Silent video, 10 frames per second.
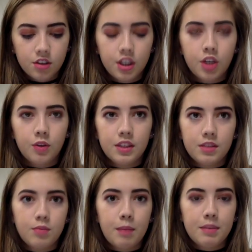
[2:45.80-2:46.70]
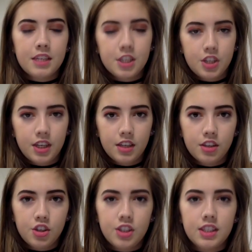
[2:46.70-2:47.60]
this repetition,
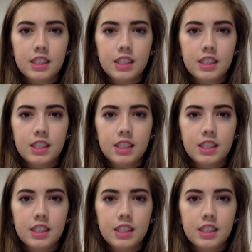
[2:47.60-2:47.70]
she's